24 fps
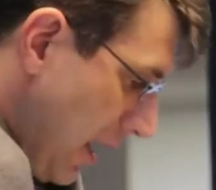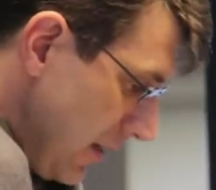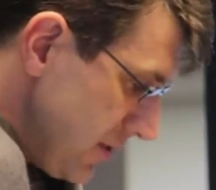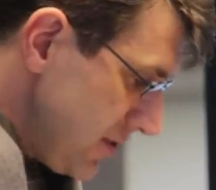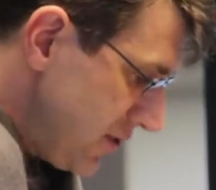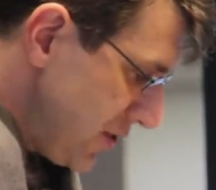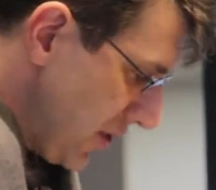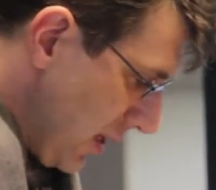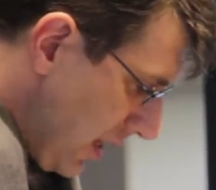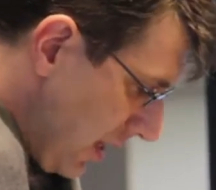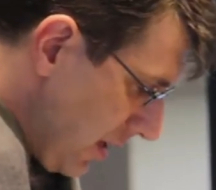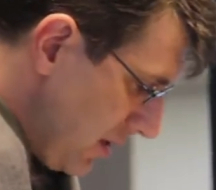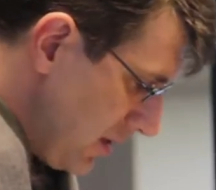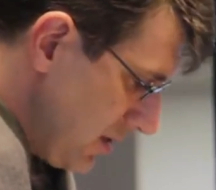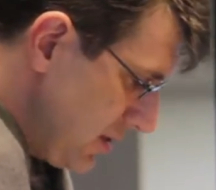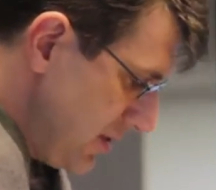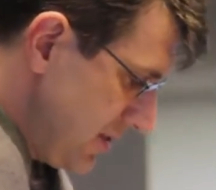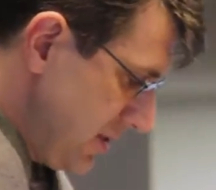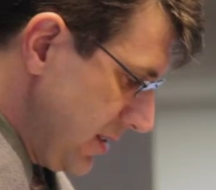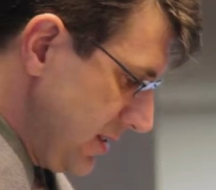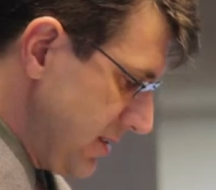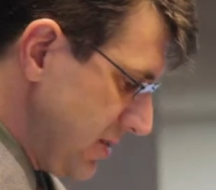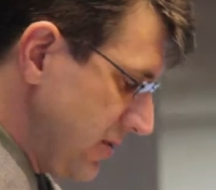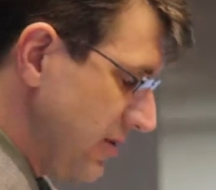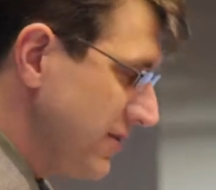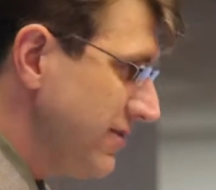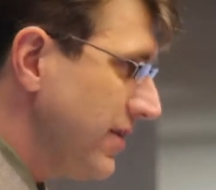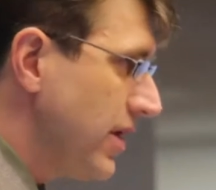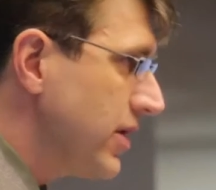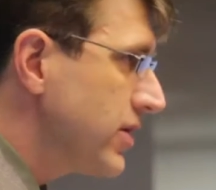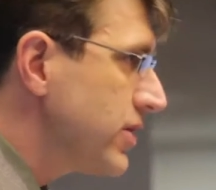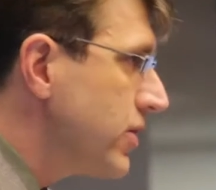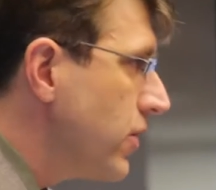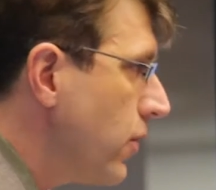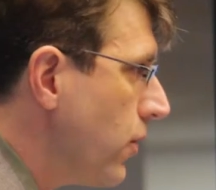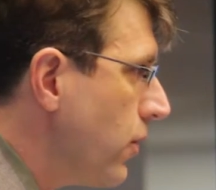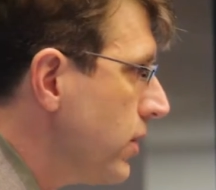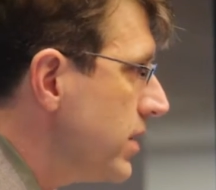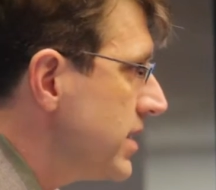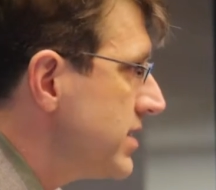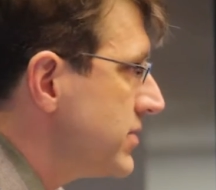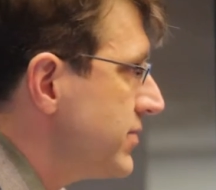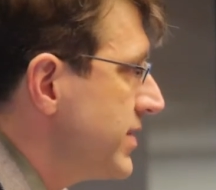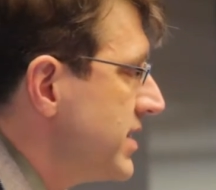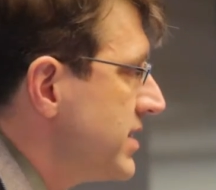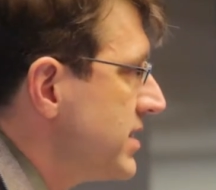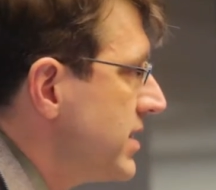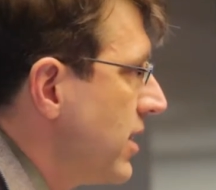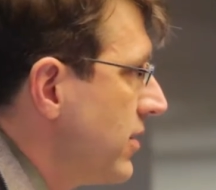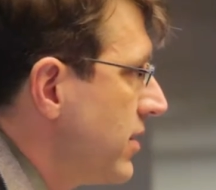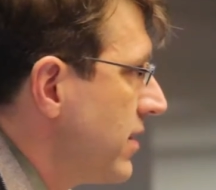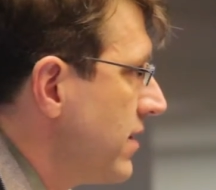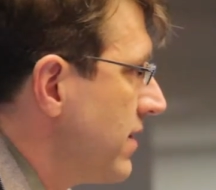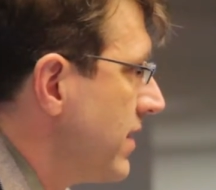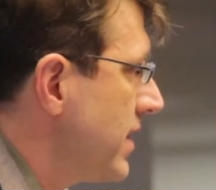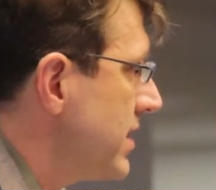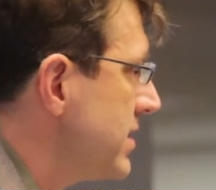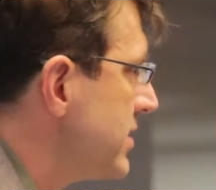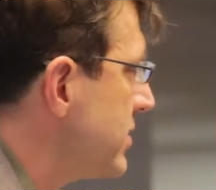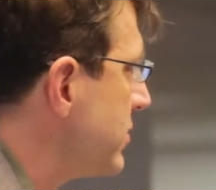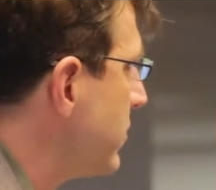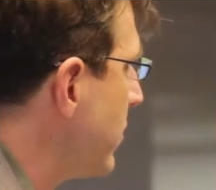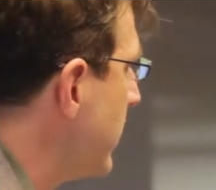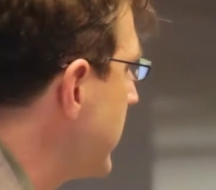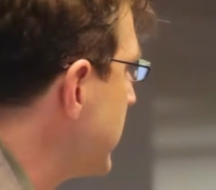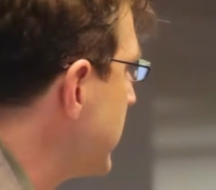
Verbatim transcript: Our charge and sort of our goal as we started this